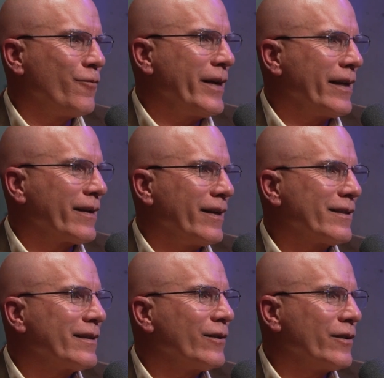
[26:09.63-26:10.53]
week. I
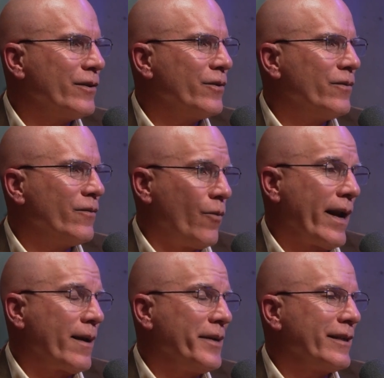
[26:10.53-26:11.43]
still do when
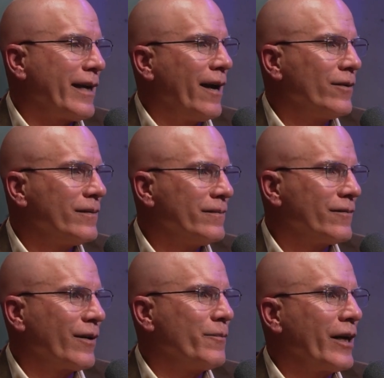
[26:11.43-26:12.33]
I'm in town.
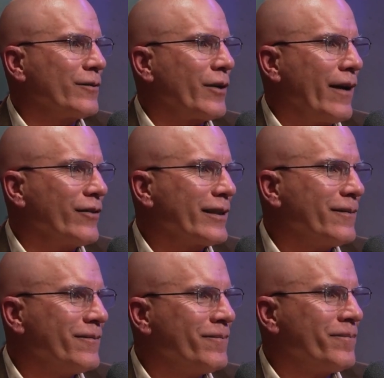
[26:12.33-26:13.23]
Mm-hmm. I'm not traveling.
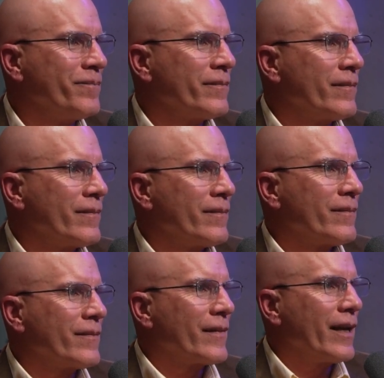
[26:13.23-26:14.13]
Mm-hmm.
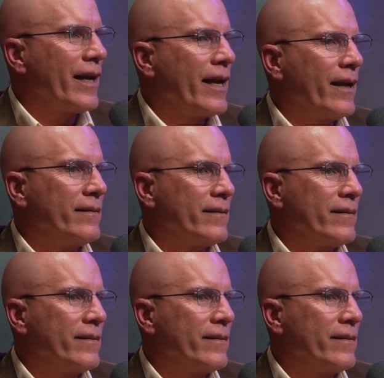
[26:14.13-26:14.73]
And